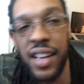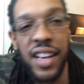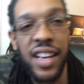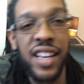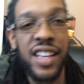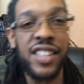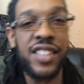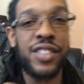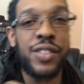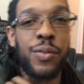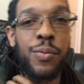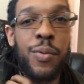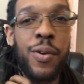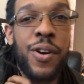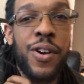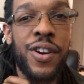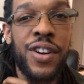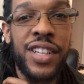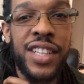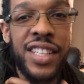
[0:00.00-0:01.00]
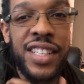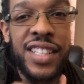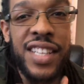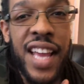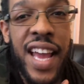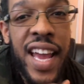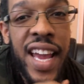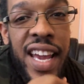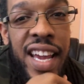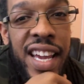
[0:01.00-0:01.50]
It's a word a
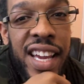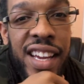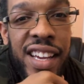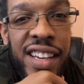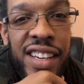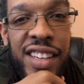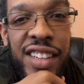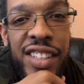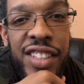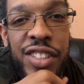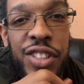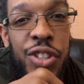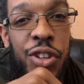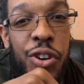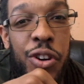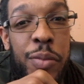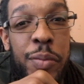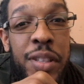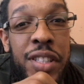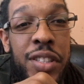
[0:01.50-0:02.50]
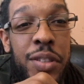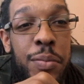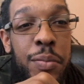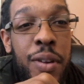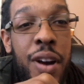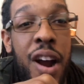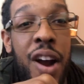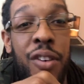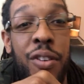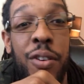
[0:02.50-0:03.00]
day. Join me
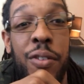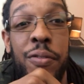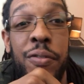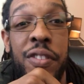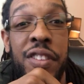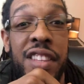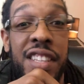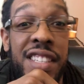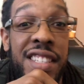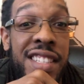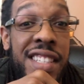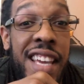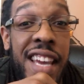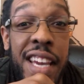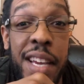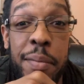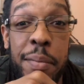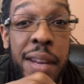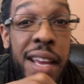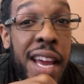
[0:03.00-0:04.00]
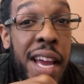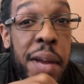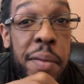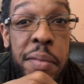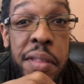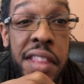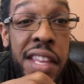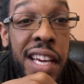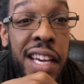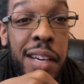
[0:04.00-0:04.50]
tomorrow for the same damn
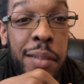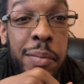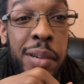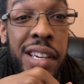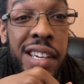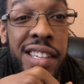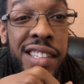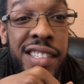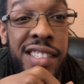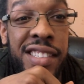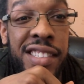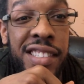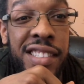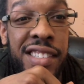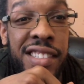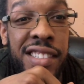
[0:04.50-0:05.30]
thing. Peace.